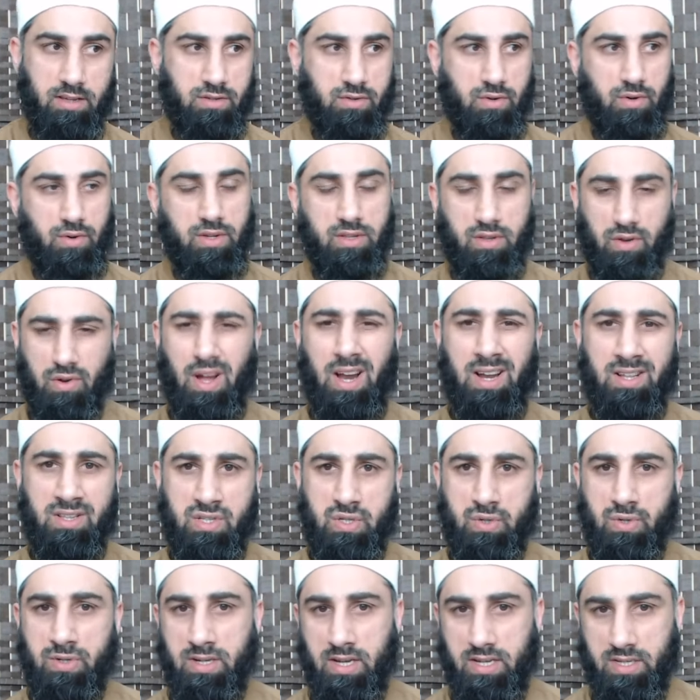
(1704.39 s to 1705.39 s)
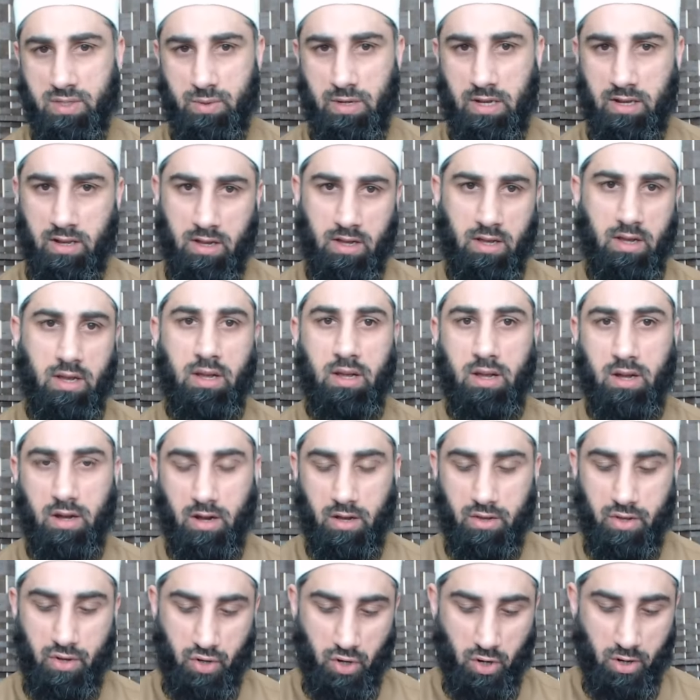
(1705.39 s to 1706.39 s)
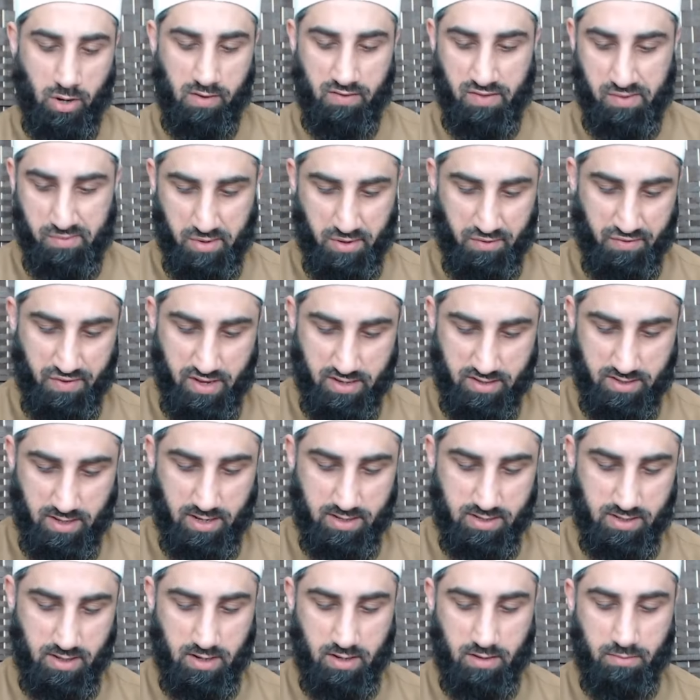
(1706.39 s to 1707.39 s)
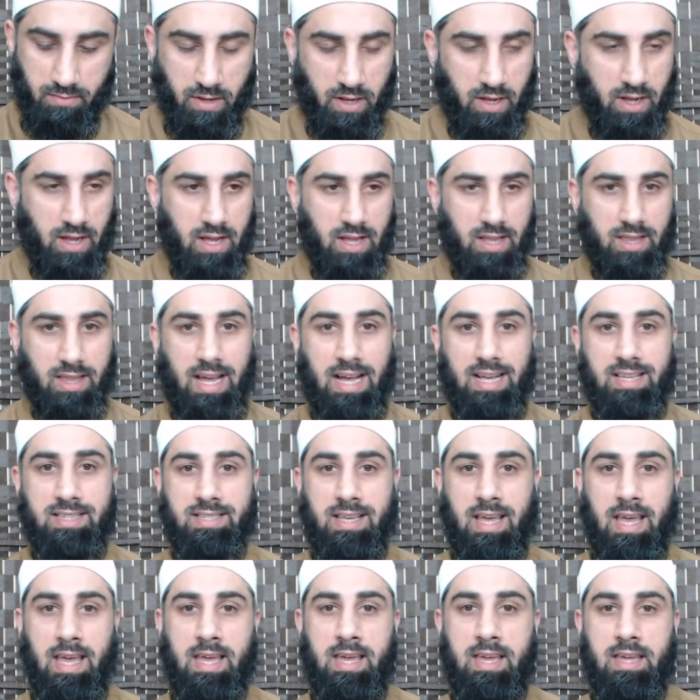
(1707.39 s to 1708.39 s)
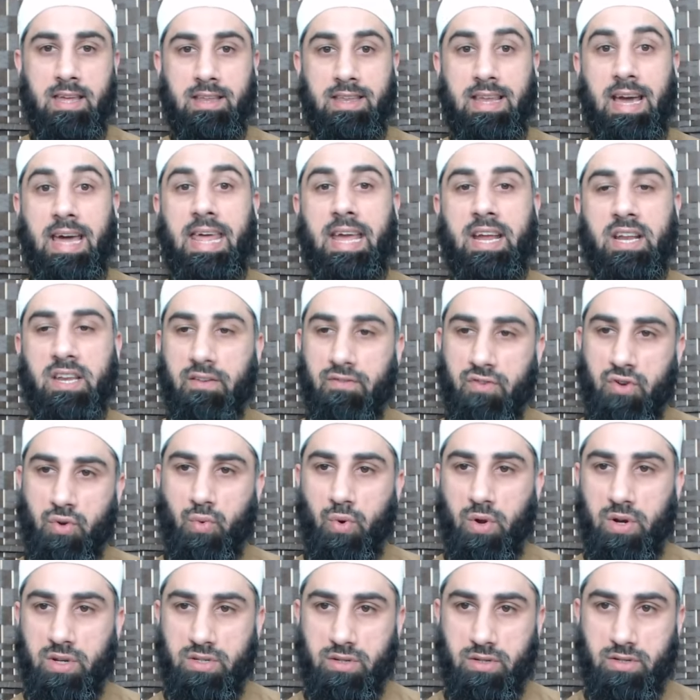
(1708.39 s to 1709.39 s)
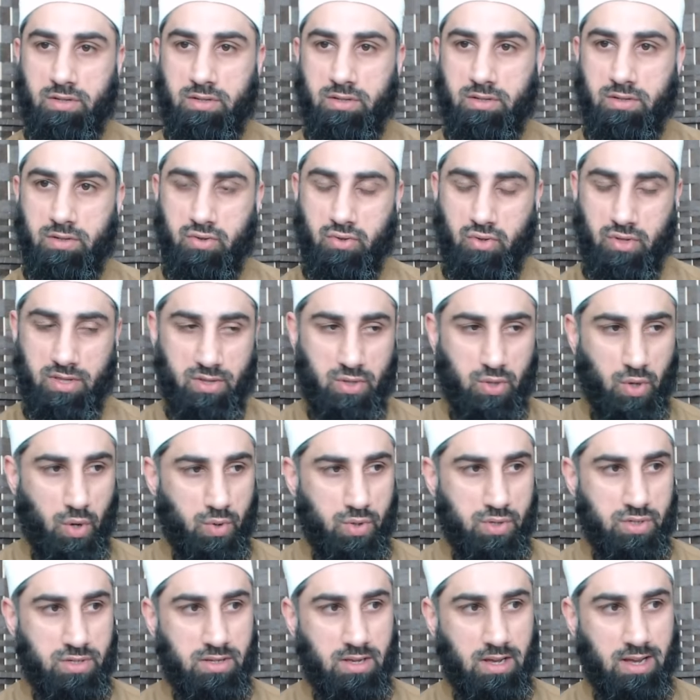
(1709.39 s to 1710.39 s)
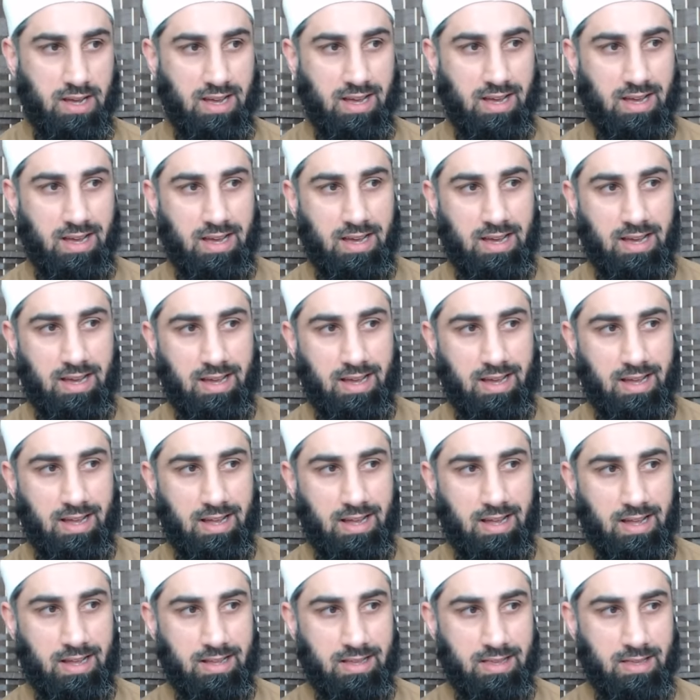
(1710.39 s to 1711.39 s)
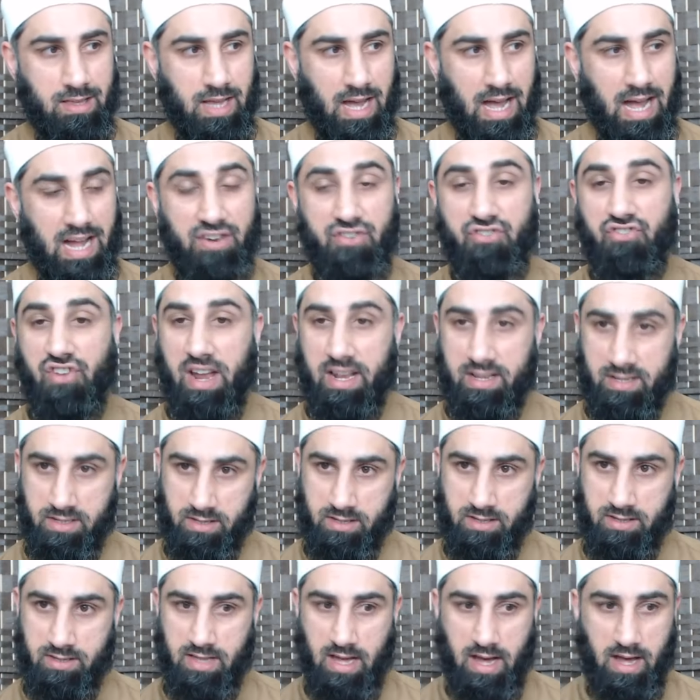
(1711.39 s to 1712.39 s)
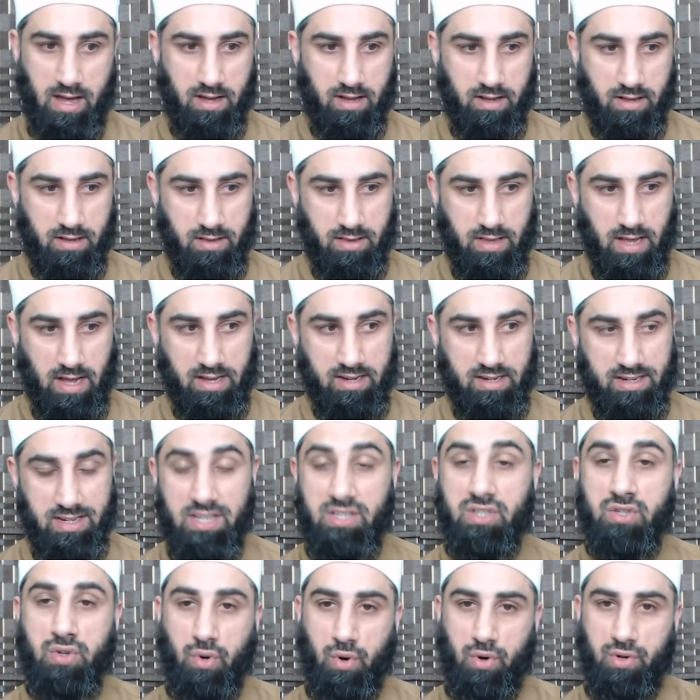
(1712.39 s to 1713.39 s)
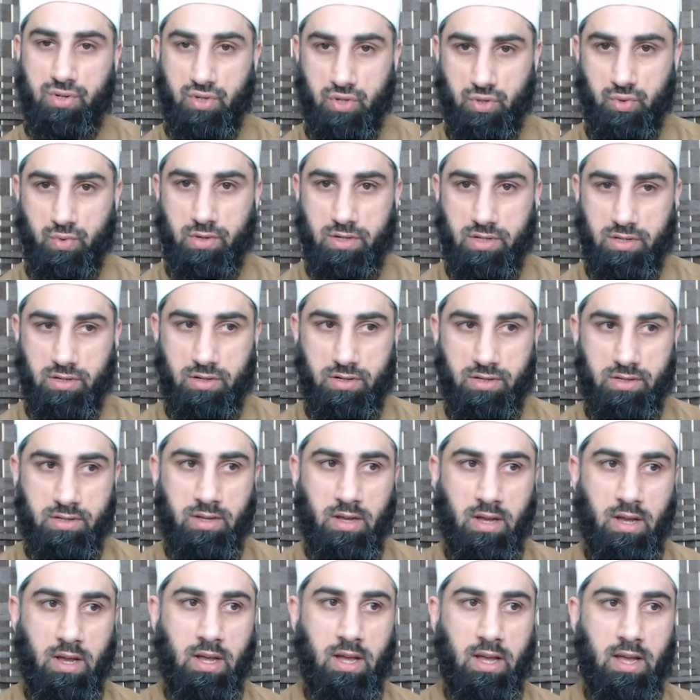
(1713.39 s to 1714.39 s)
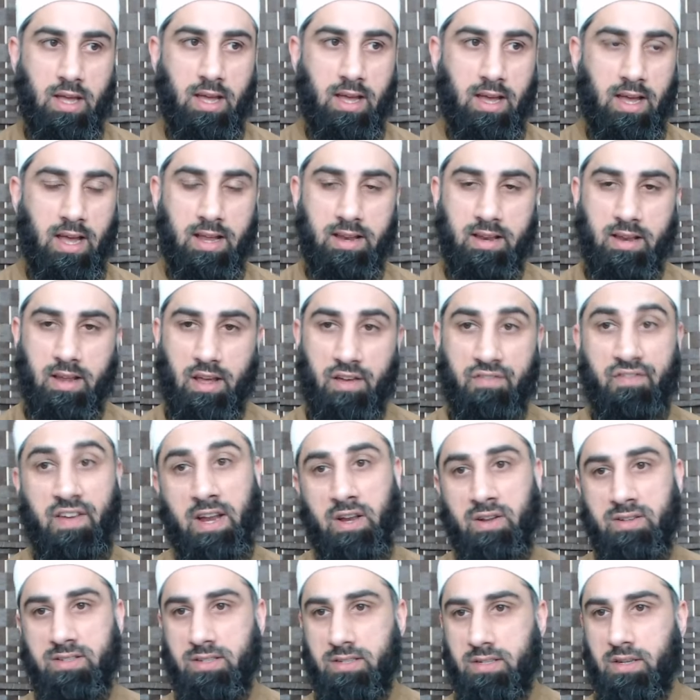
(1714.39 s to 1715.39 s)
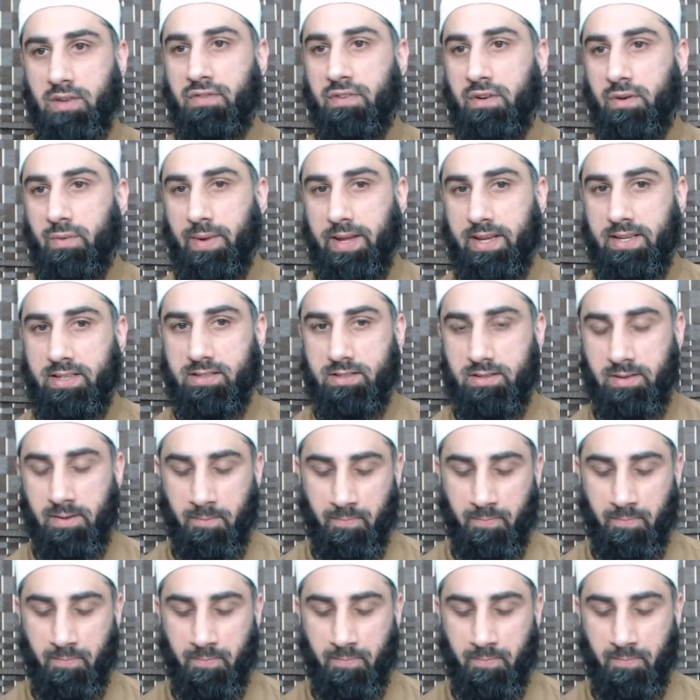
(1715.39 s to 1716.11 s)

So in the Quran and Sunnah as well, on the tongue of the Prophet. That's a directive towards us. So those that address that that discourse towards us can affect us in different ways.